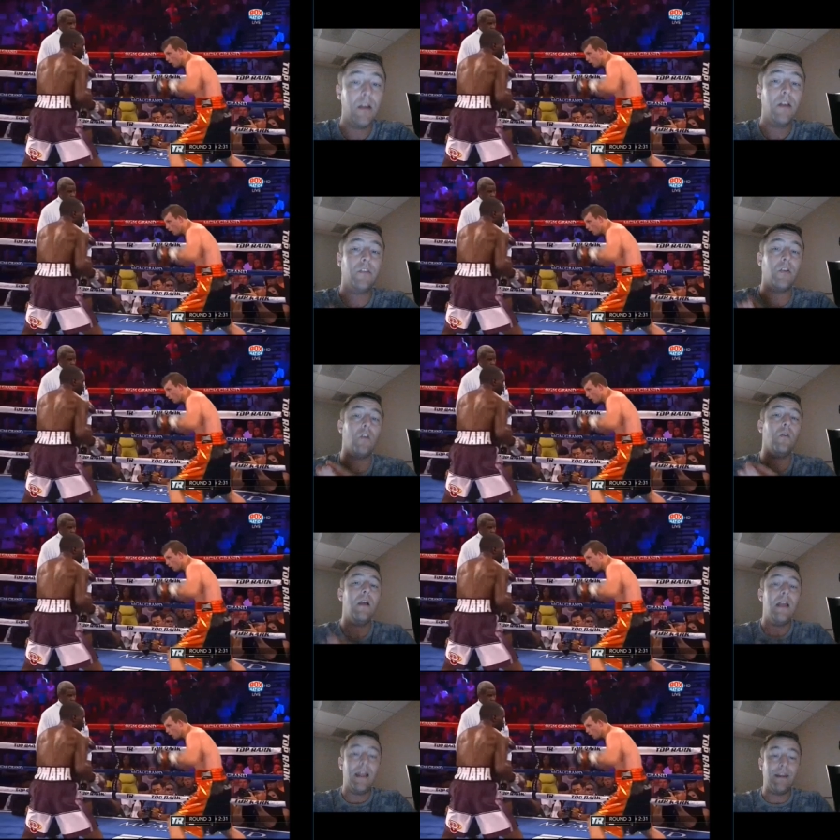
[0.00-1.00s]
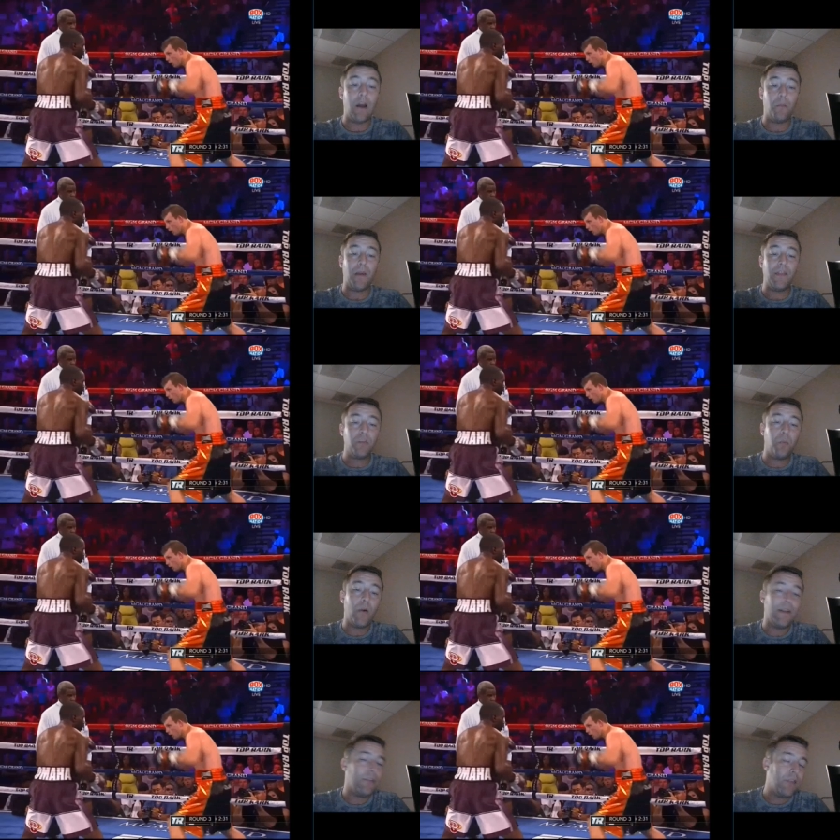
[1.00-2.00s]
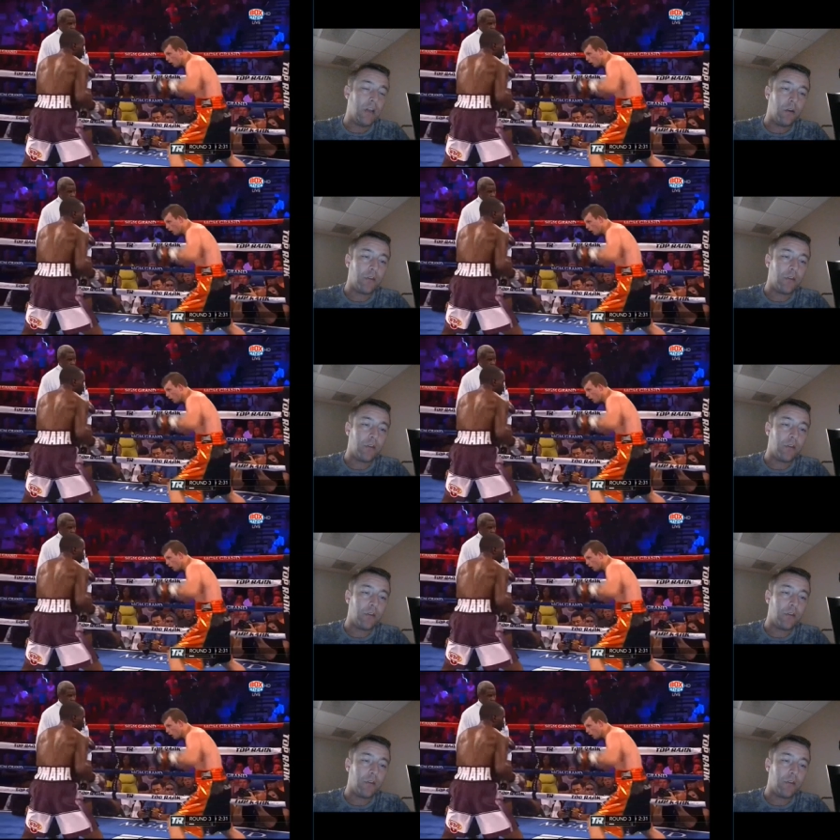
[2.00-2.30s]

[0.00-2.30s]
So now by this point, you know,